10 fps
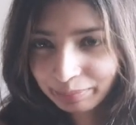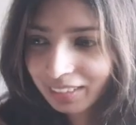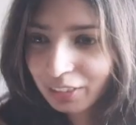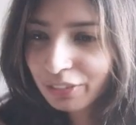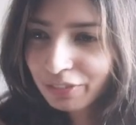
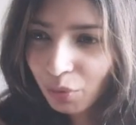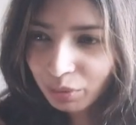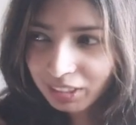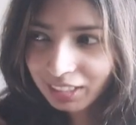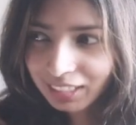The
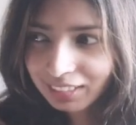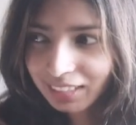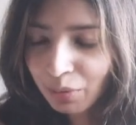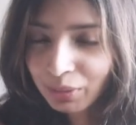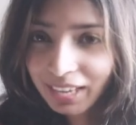fourth thing
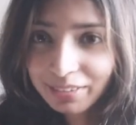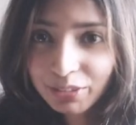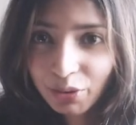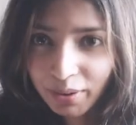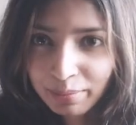that I would like
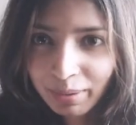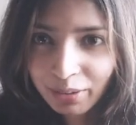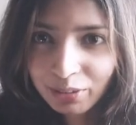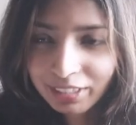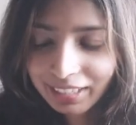to talk
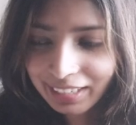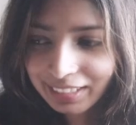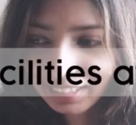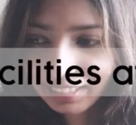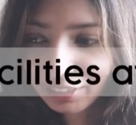about
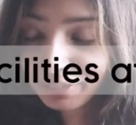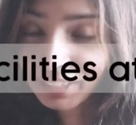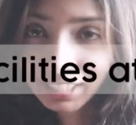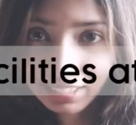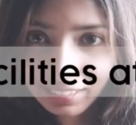is the
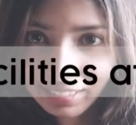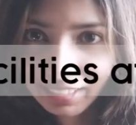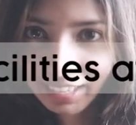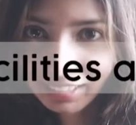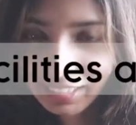facilities
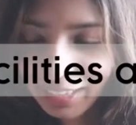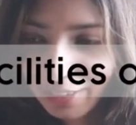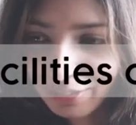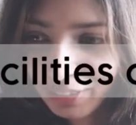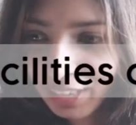at
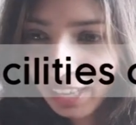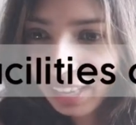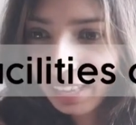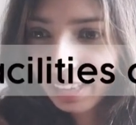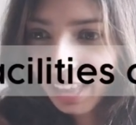LCF.
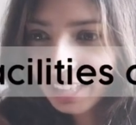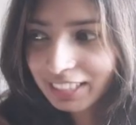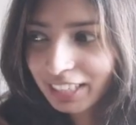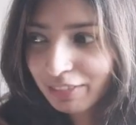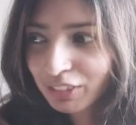
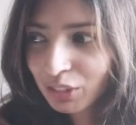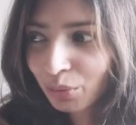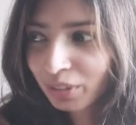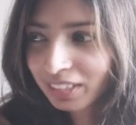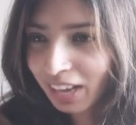LCF is
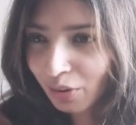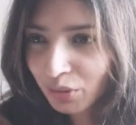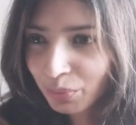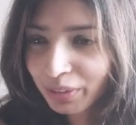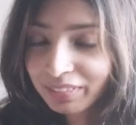no
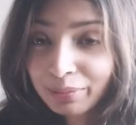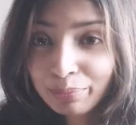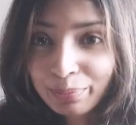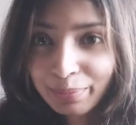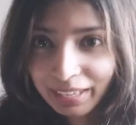doubt one of
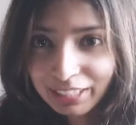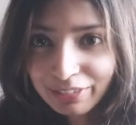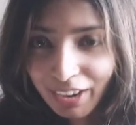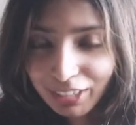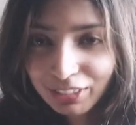the best
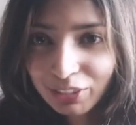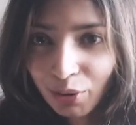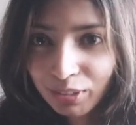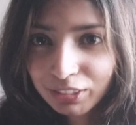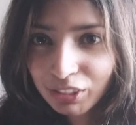fashion
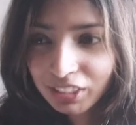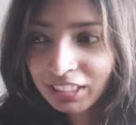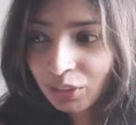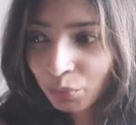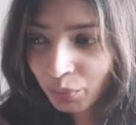colleges
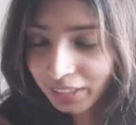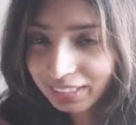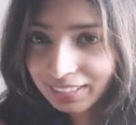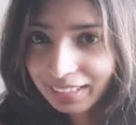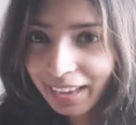in the
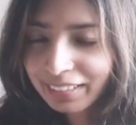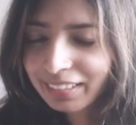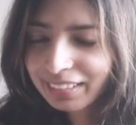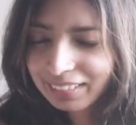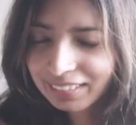world, and
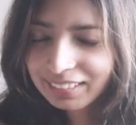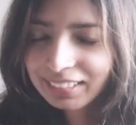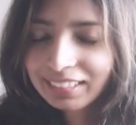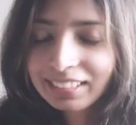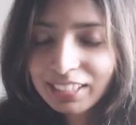it
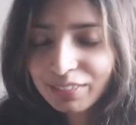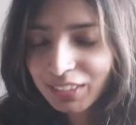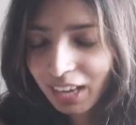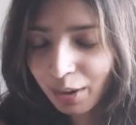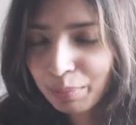really
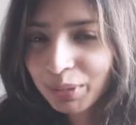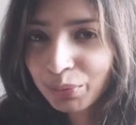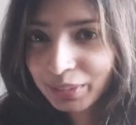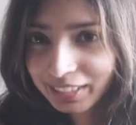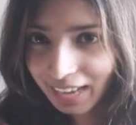lives up
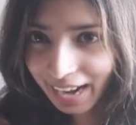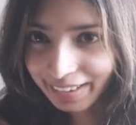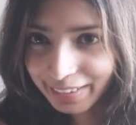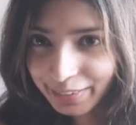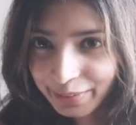to its rank.